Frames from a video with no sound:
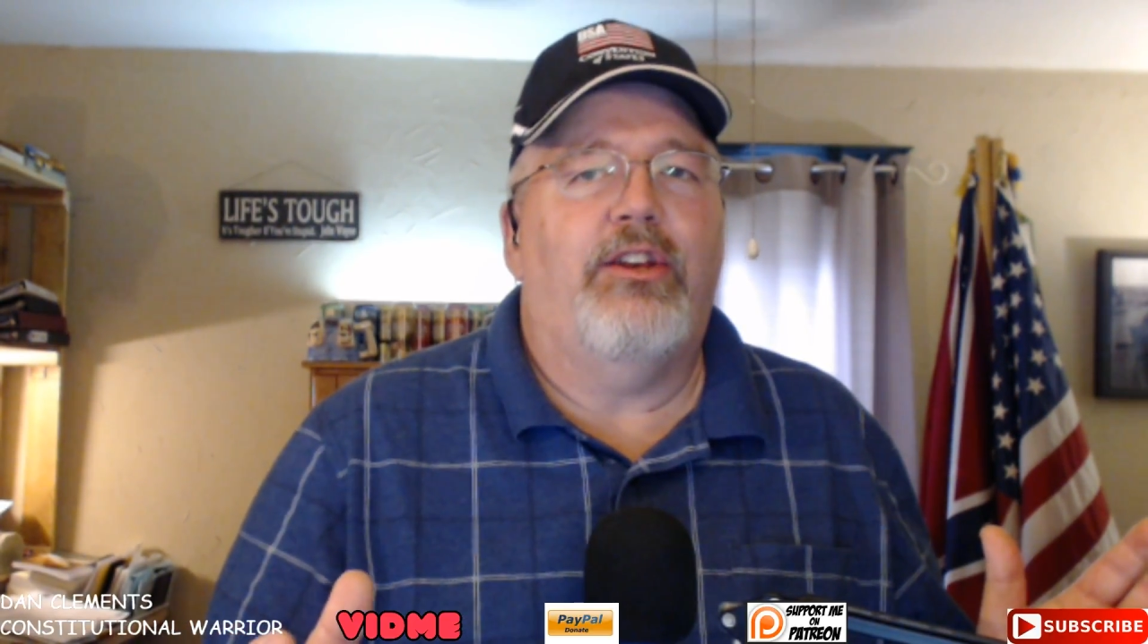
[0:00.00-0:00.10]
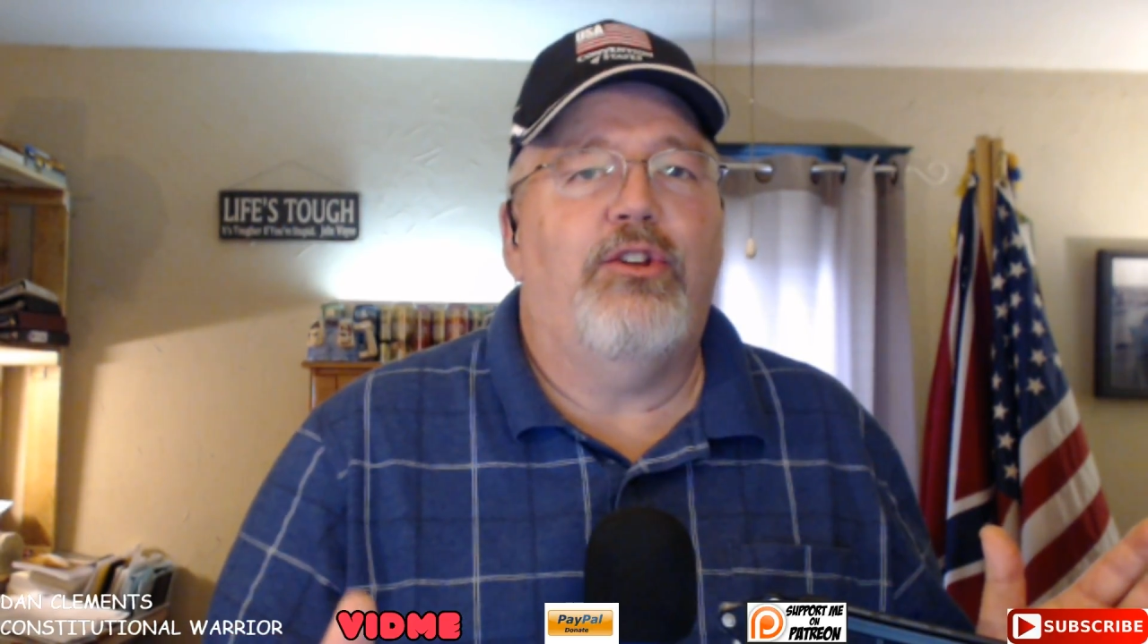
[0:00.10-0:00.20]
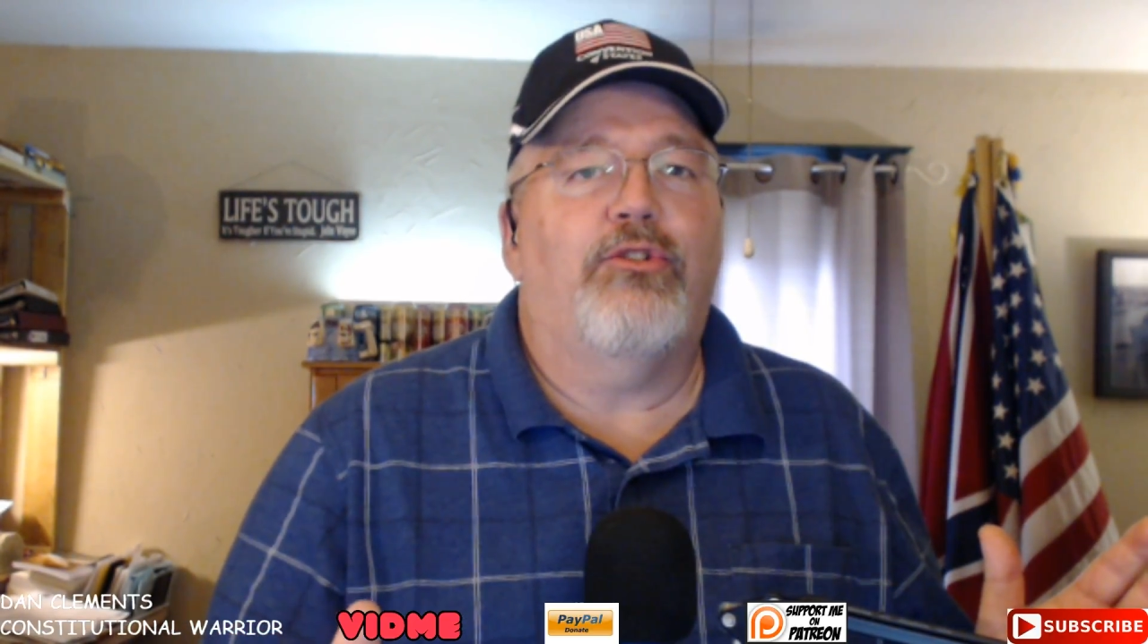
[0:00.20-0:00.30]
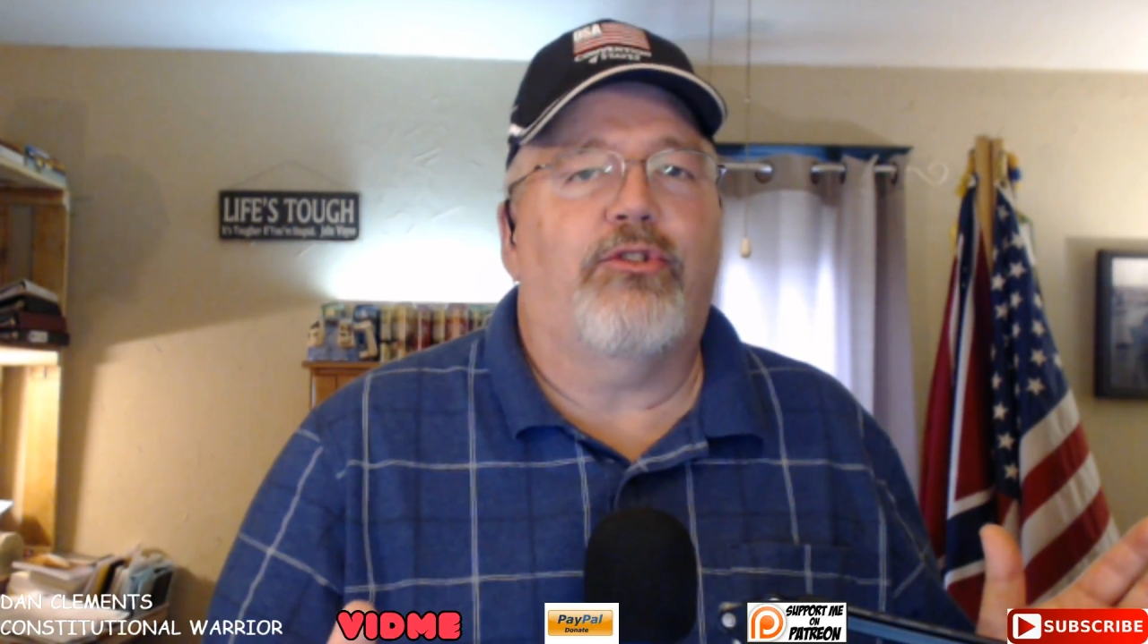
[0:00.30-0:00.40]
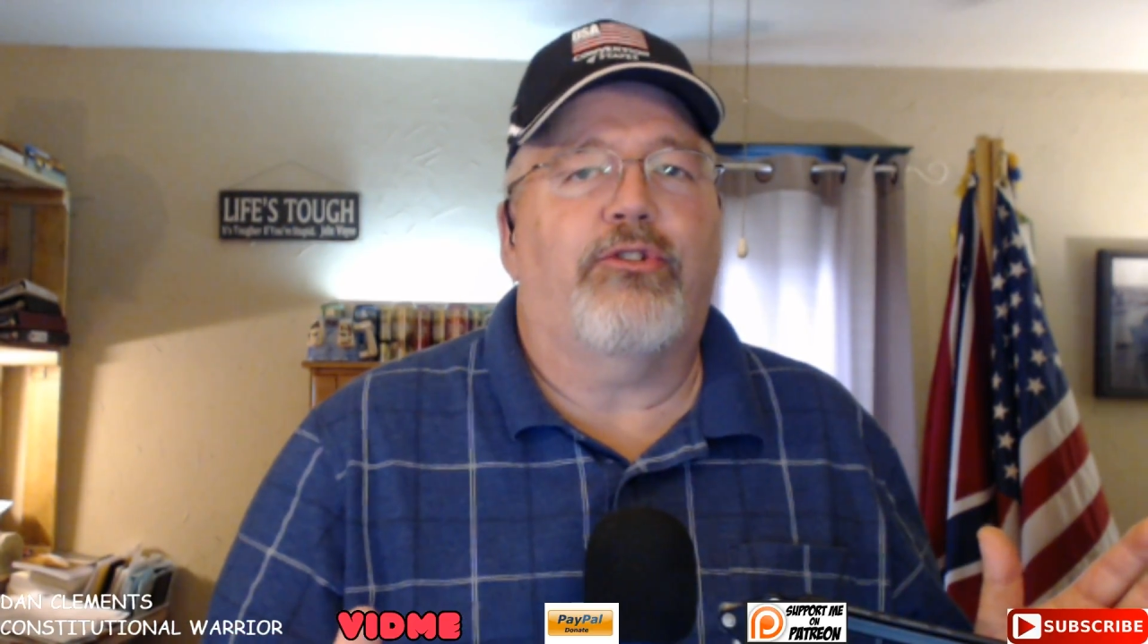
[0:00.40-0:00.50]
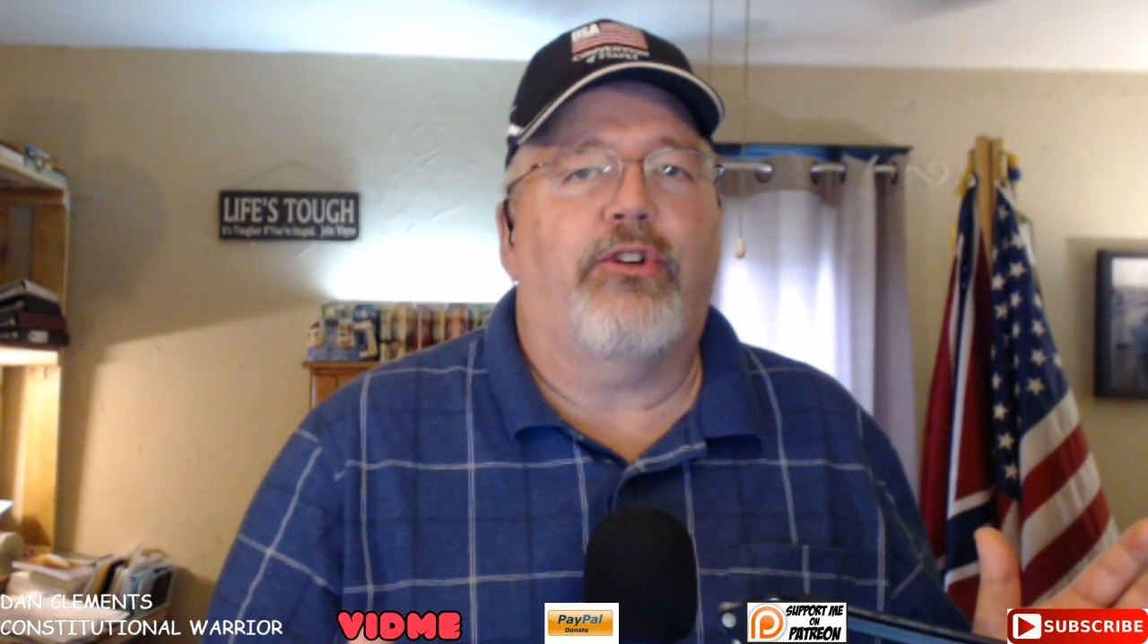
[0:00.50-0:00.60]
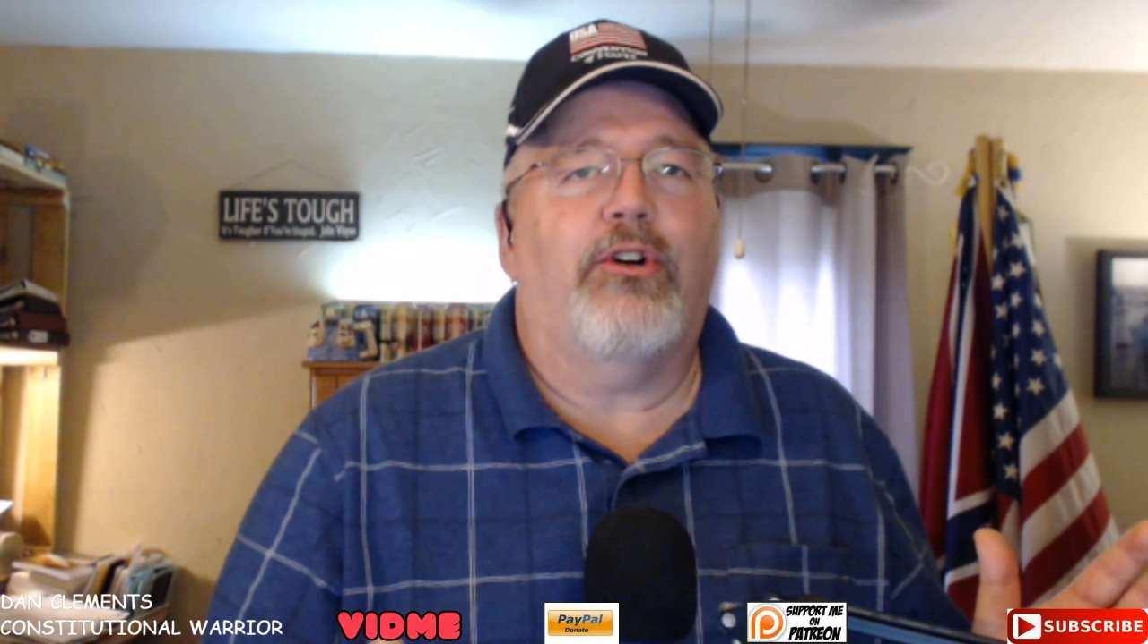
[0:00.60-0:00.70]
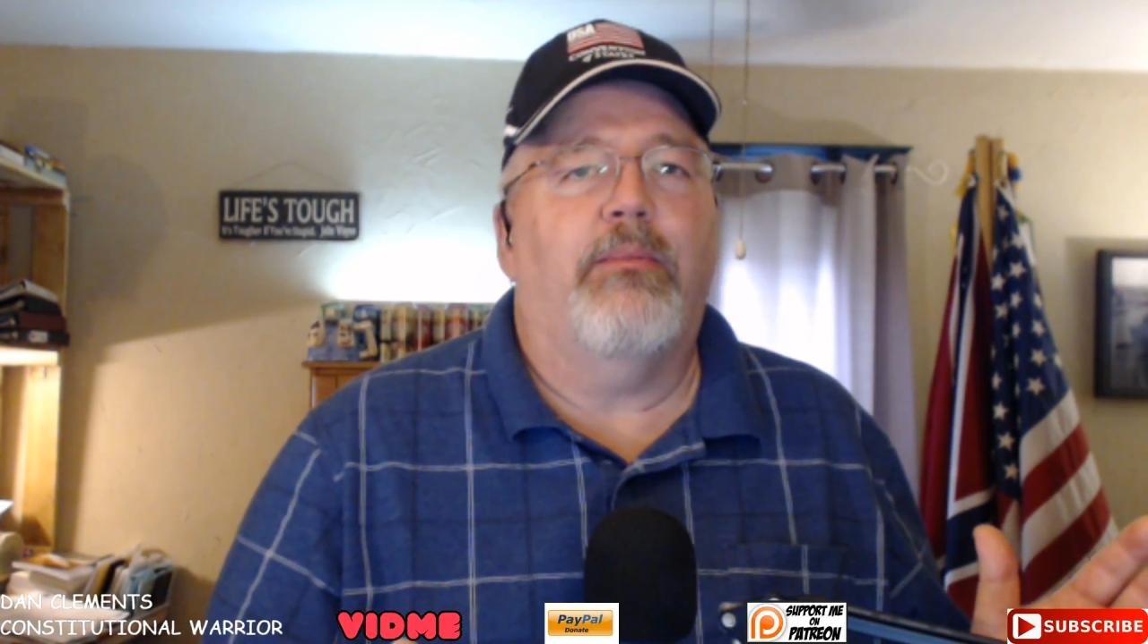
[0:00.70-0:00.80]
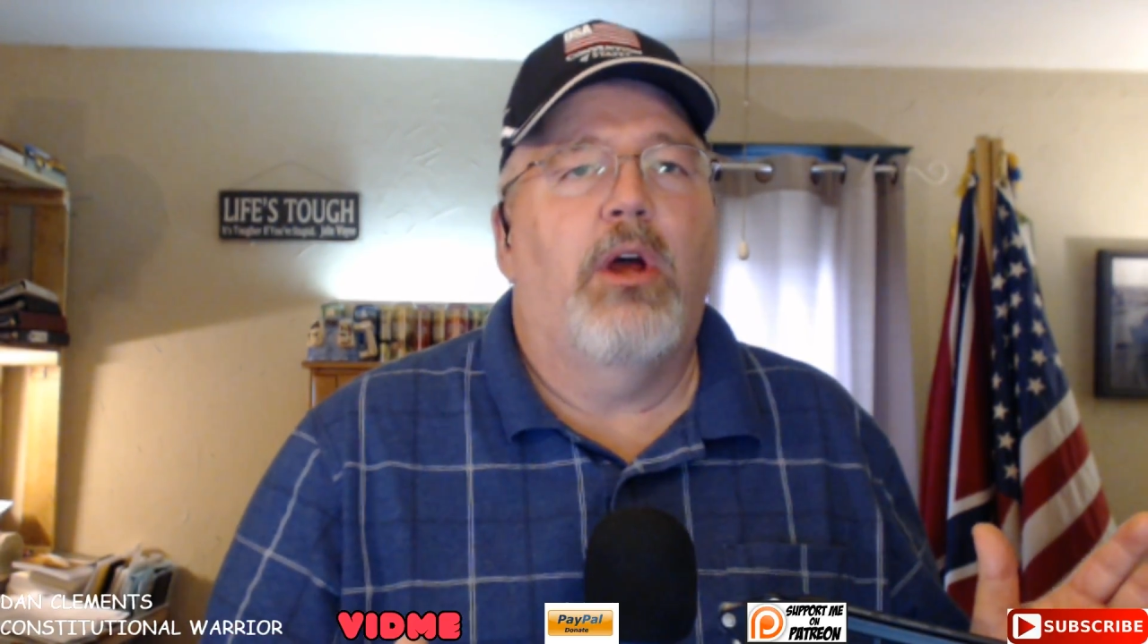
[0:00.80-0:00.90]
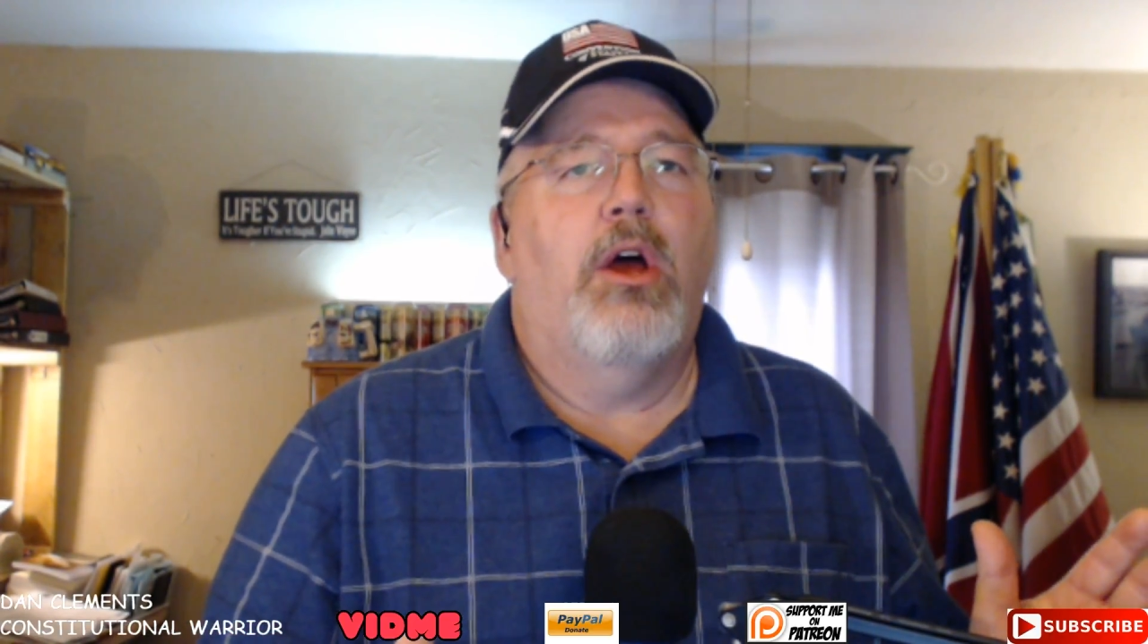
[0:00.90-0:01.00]
and used the
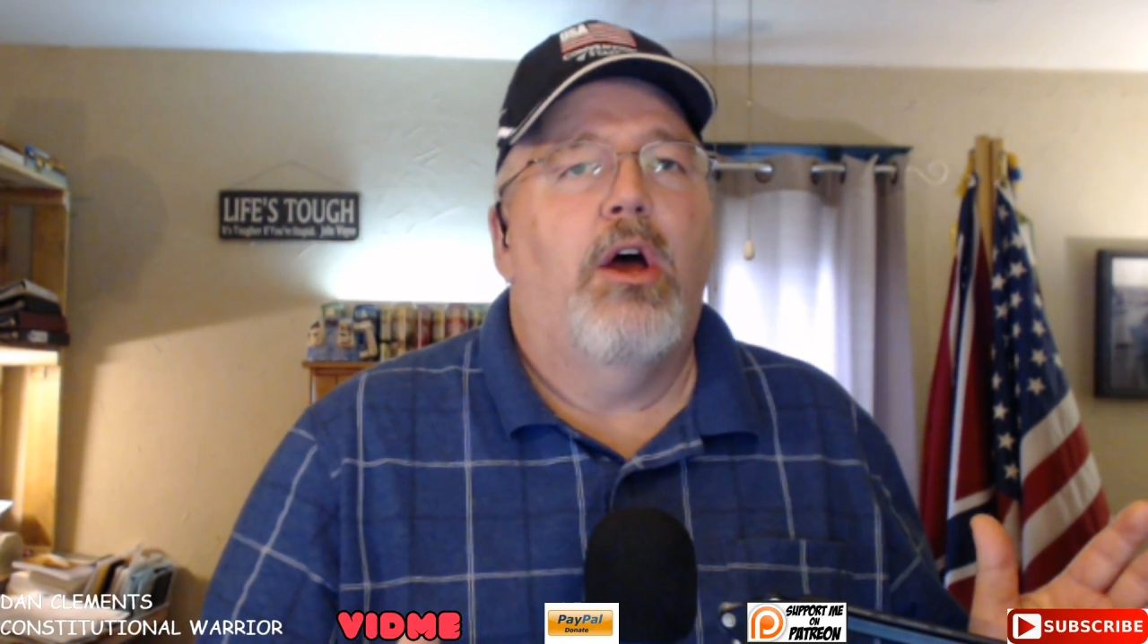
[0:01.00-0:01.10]
term